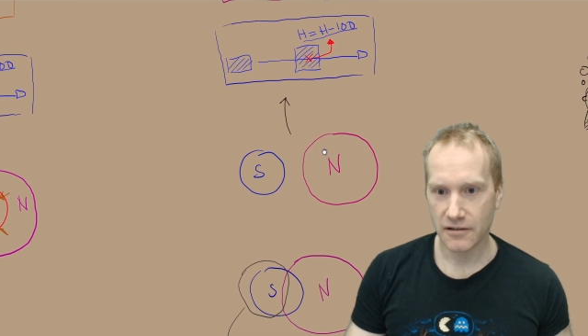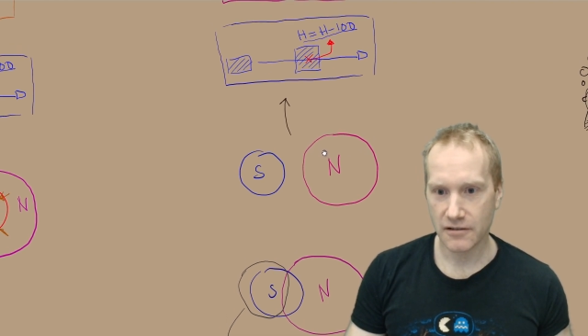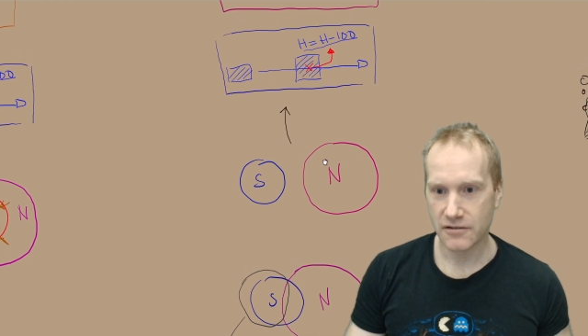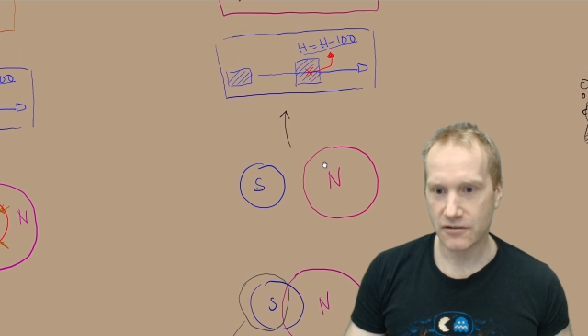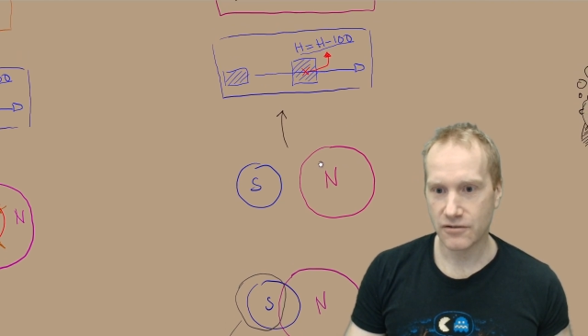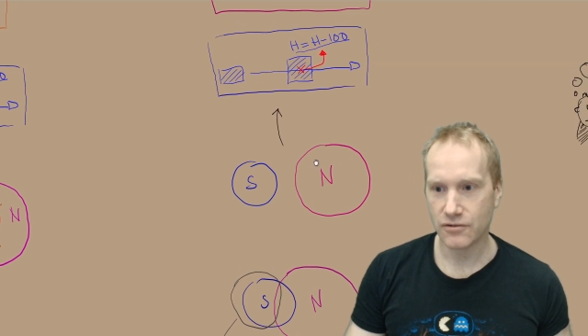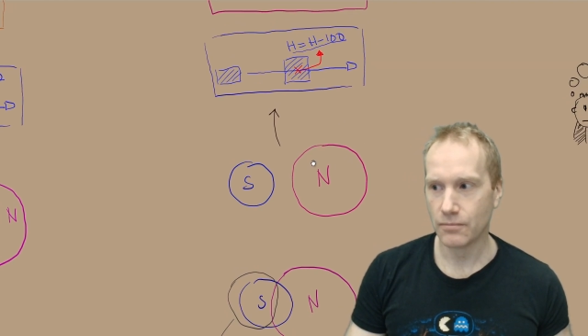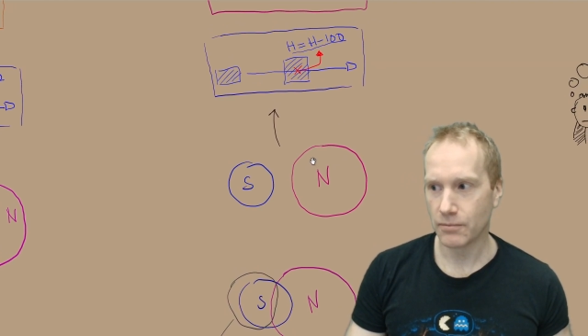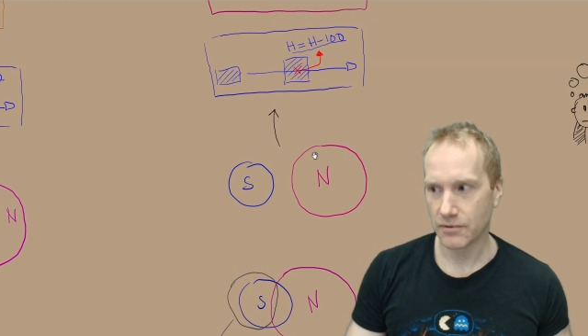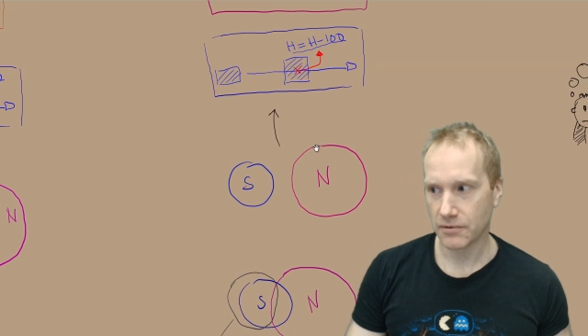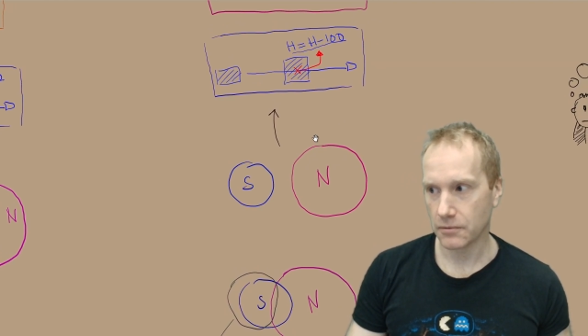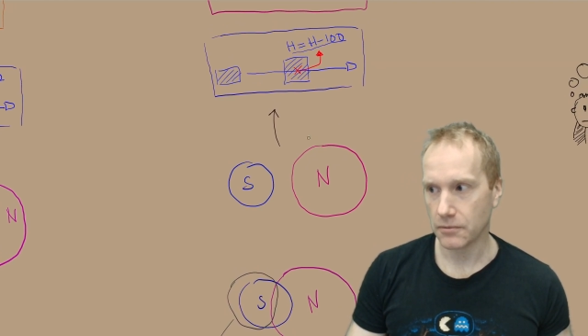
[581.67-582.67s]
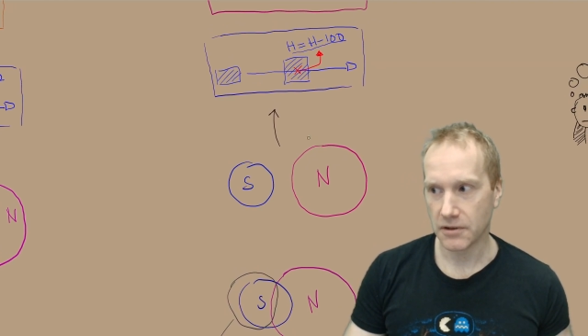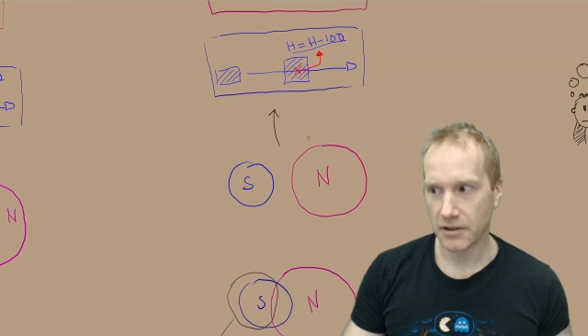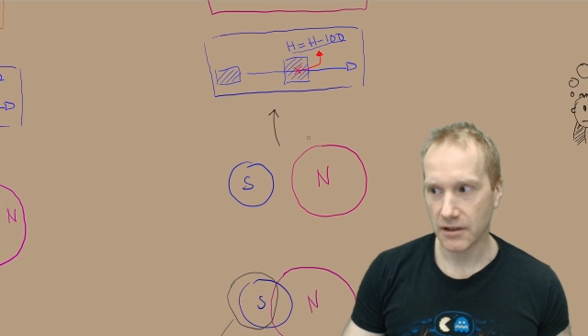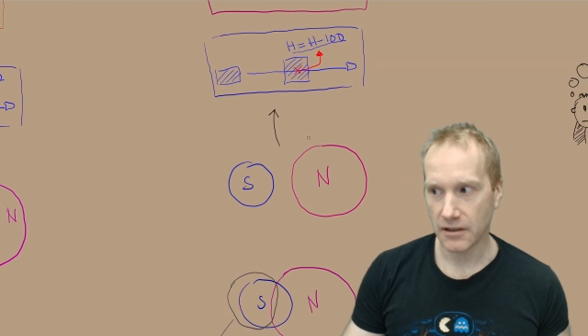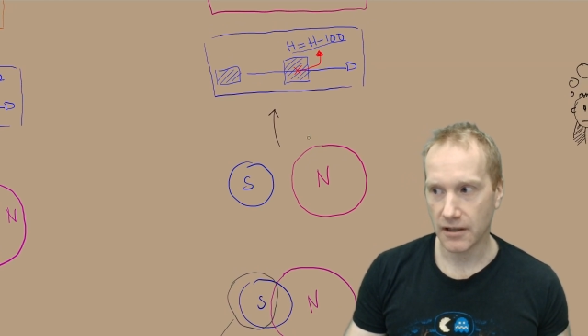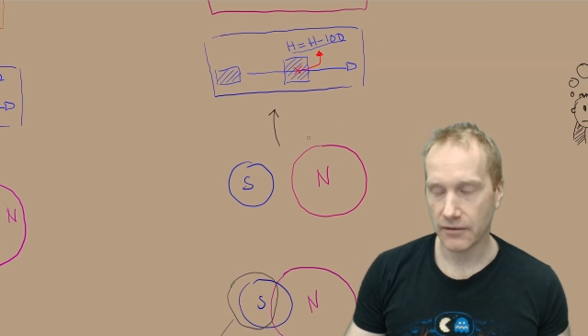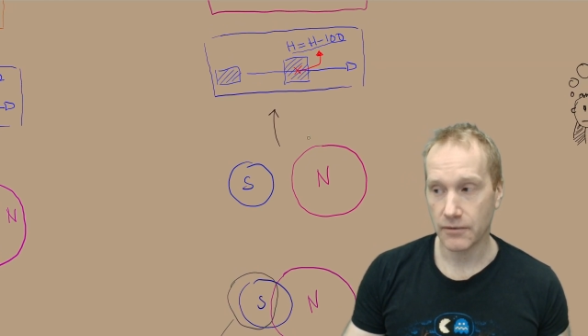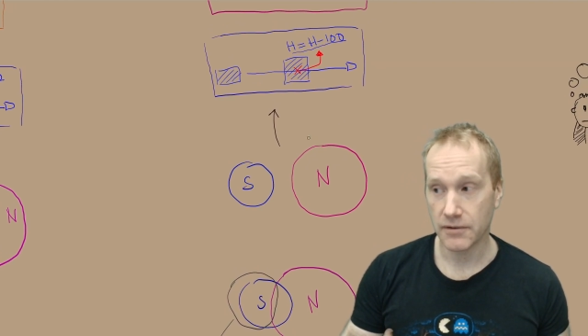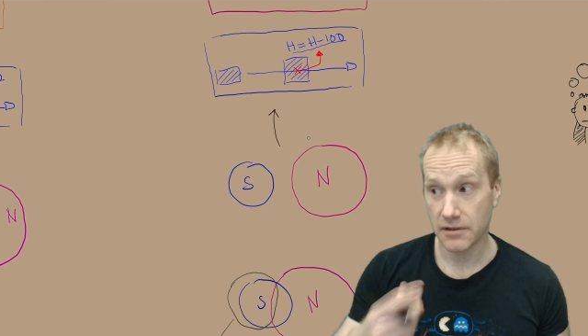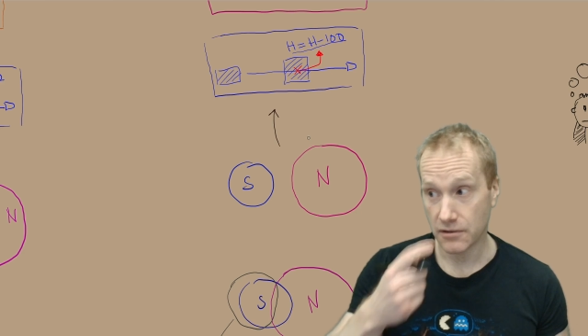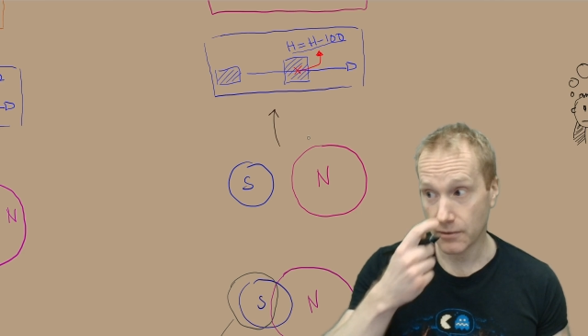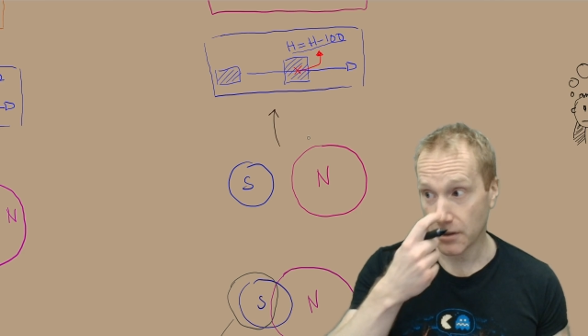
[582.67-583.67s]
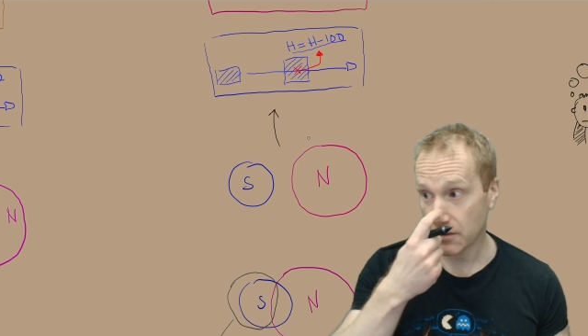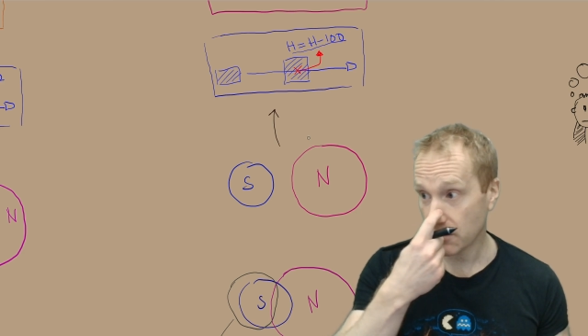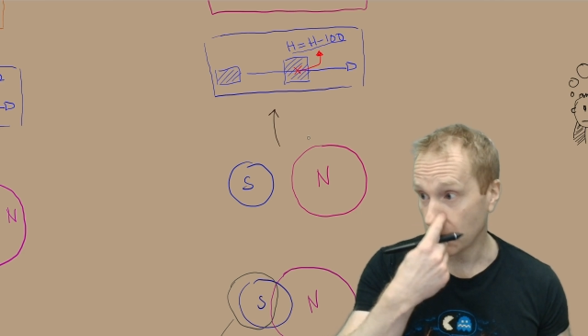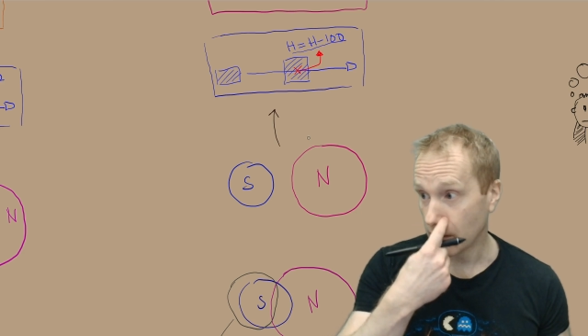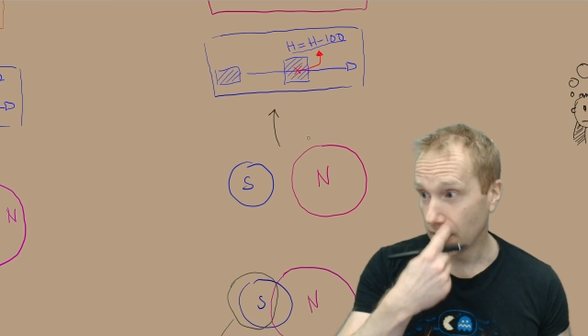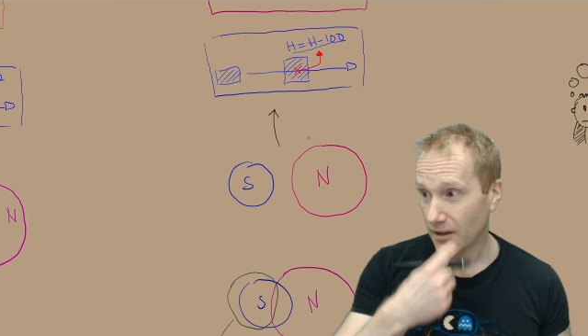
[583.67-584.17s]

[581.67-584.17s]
super scrutiny in every situation.